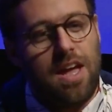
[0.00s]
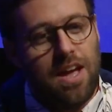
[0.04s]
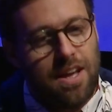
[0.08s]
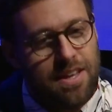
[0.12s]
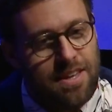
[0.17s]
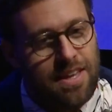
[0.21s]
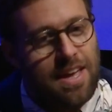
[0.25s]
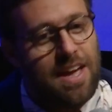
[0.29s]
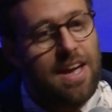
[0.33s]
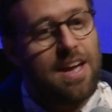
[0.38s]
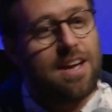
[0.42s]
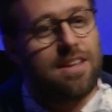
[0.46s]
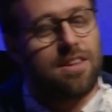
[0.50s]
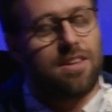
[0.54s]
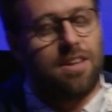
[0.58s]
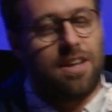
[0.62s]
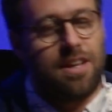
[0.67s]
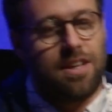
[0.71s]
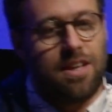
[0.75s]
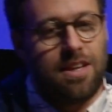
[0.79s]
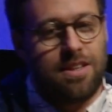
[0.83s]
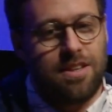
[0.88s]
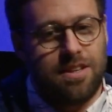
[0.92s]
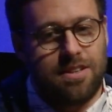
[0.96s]
Yeah,
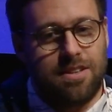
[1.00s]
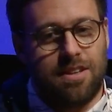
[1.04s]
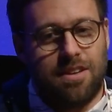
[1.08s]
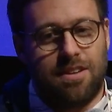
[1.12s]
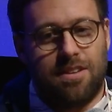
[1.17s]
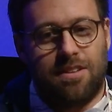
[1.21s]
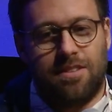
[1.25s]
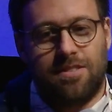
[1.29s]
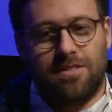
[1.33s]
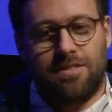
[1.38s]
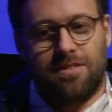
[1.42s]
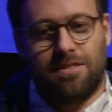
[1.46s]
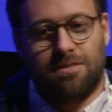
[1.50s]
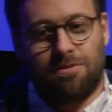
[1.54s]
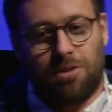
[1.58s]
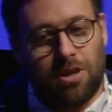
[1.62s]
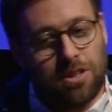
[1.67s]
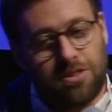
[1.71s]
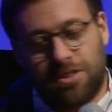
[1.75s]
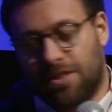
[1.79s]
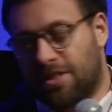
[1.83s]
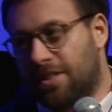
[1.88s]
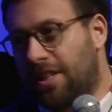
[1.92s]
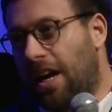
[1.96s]
well,
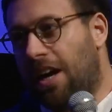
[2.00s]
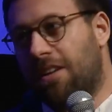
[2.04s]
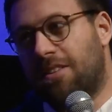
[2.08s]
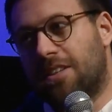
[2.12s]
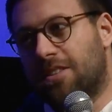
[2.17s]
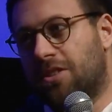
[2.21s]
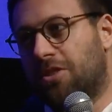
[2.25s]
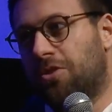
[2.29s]
the sound is